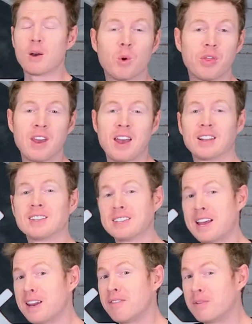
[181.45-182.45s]
what the heck does
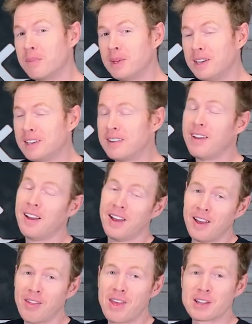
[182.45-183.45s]
that even mean?
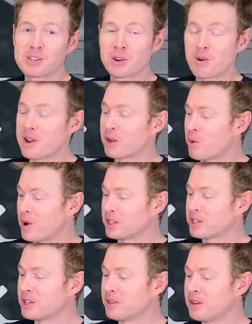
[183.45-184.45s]
That's a great
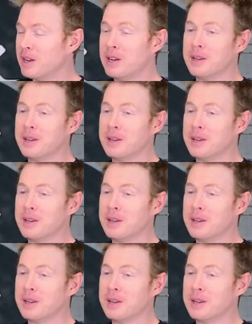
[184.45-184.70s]
question.